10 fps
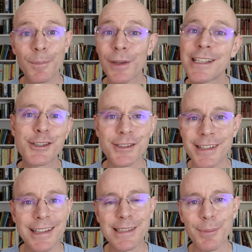please
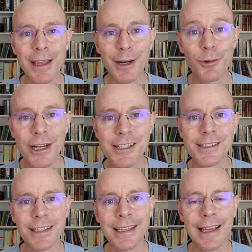just accept that
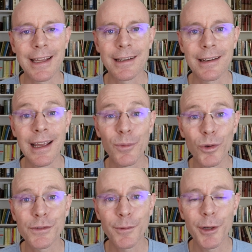graciously and
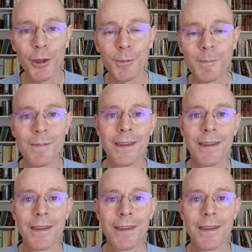watch from home.